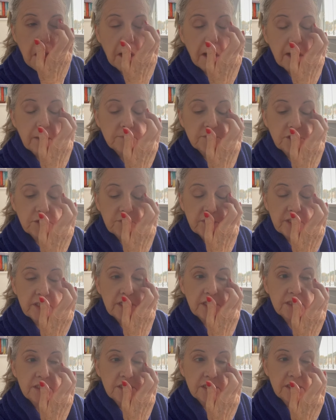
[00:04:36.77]
I'm doing
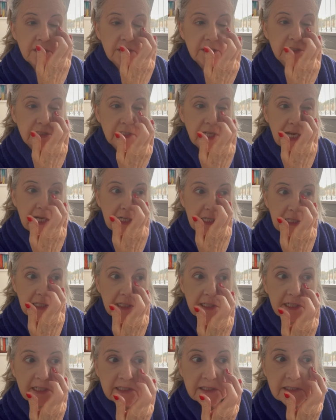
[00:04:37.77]
this
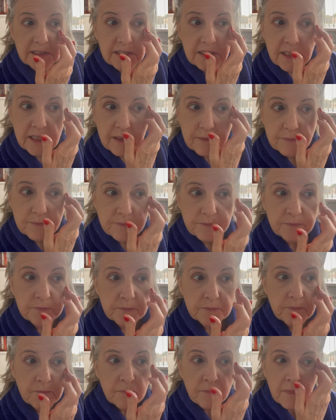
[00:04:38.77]
exactly as um,
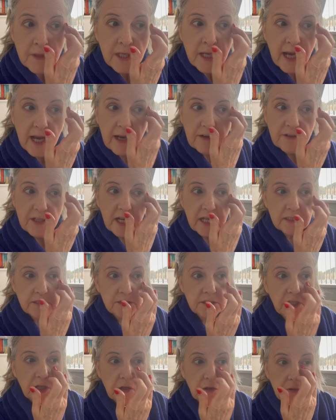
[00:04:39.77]
Ariane
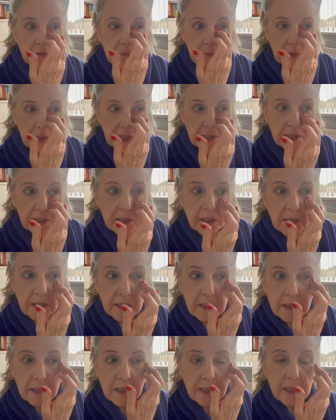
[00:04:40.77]
told me.
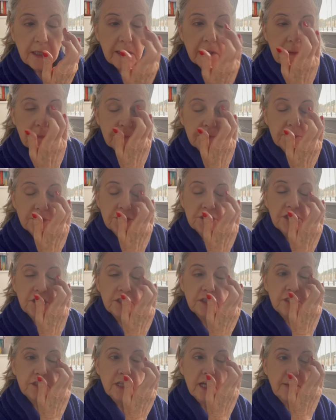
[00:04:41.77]
Um,
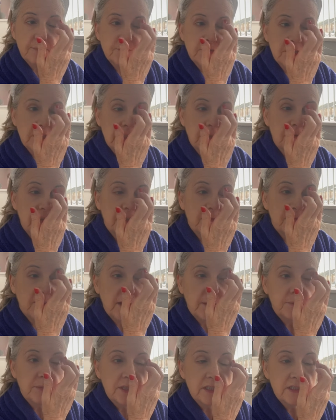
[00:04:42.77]
she's absolutely
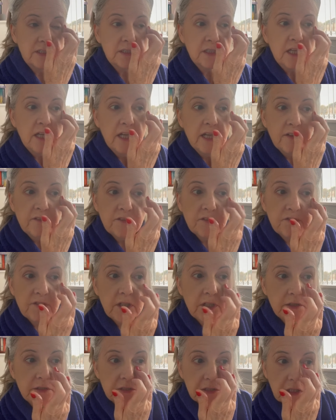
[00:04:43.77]
fabulous. If you've
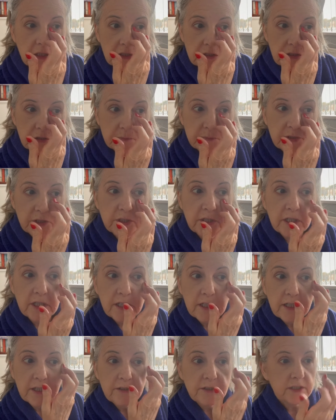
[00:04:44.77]
not signed up to
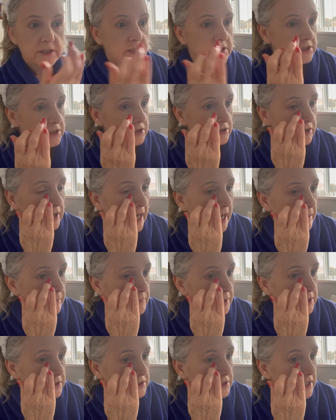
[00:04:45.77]
her Instagram,
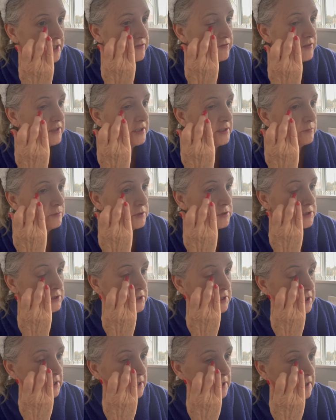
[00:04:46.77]
I definitely would
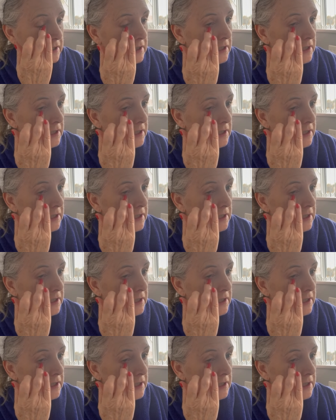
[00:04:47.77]
uh,